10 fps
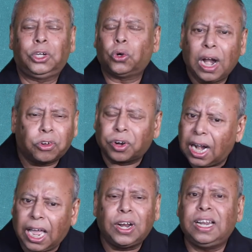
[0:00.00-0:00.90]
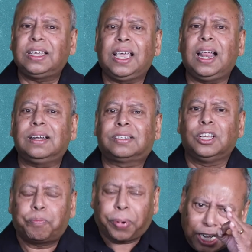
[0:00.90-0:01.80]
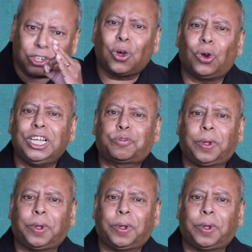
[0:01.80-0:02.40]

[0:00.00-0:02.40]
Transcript: You don't have to rely on anything else. Pray to the Holy